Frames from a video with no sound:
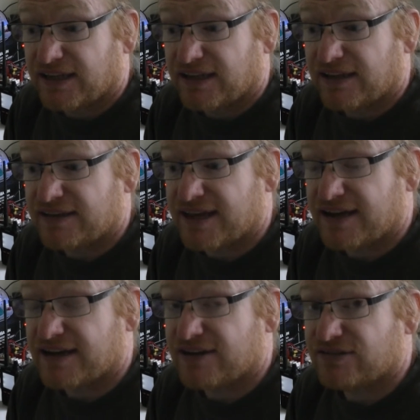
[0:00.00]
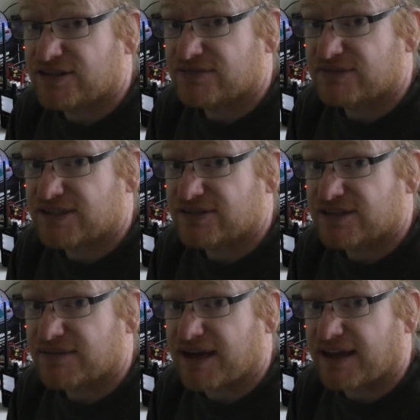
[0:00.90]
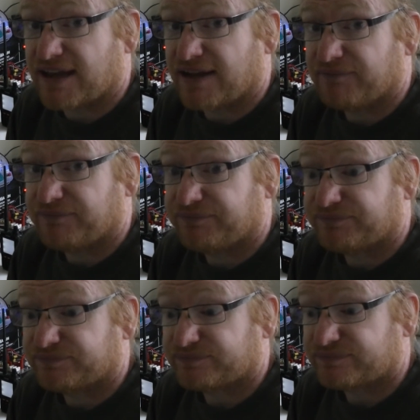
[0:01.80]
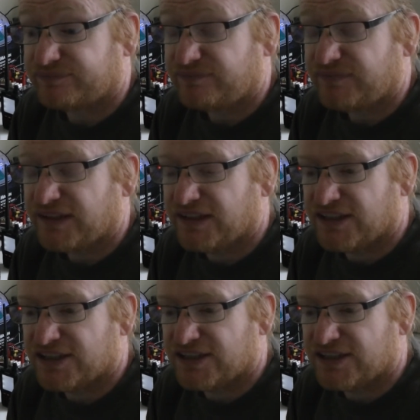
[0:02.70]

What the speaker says: then I noticed something interesting about that.